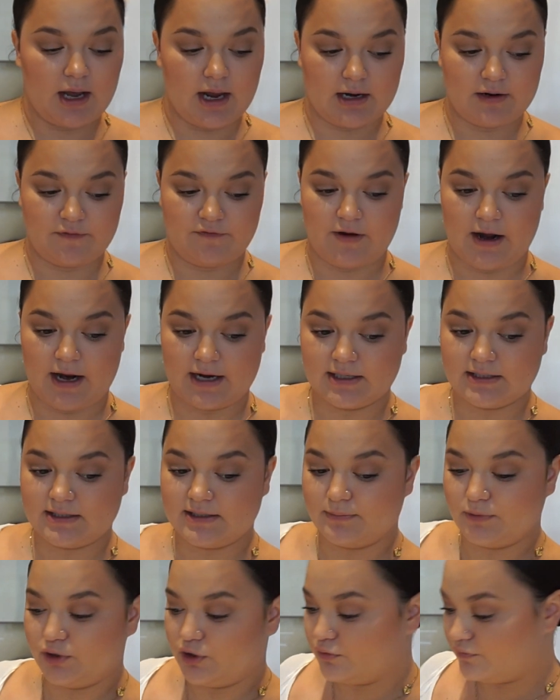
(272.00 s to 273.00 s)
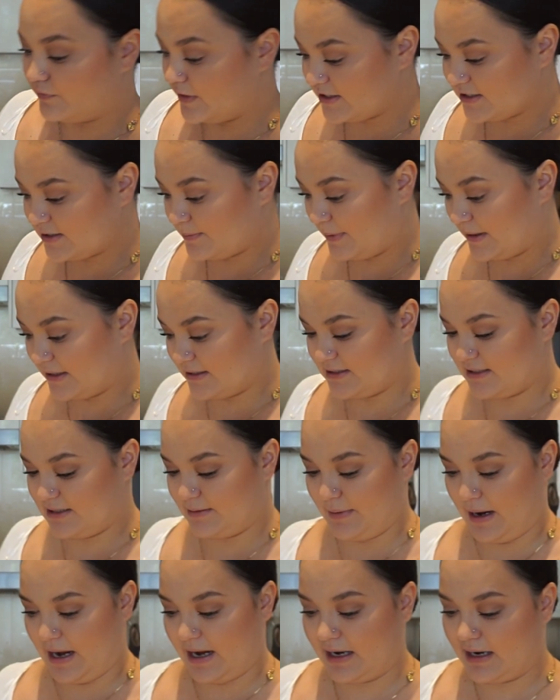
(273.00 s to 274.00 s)
and find some new recipes
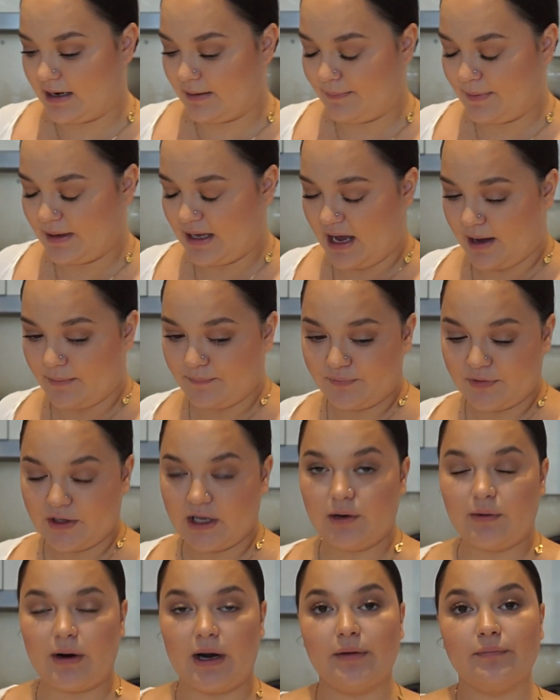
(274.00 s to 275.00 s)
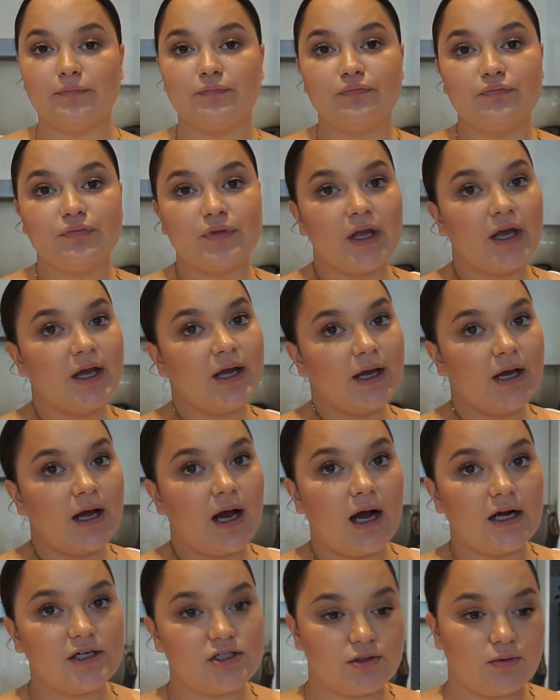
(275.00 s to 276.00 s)
to make. Yeah. Anyway.
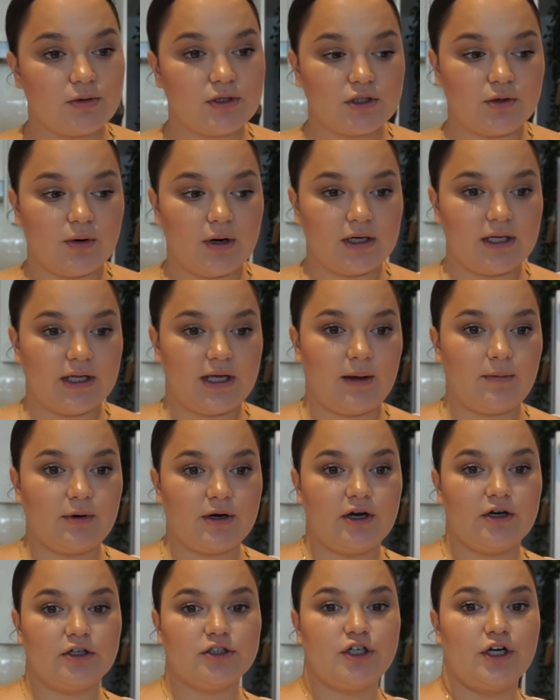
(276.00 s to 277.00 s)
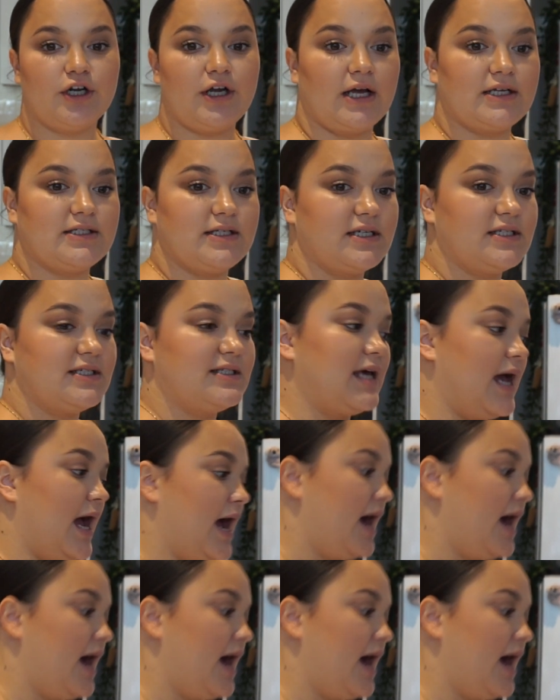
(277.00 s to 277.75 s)
I just wanted to quickly come on here and show you guys this. The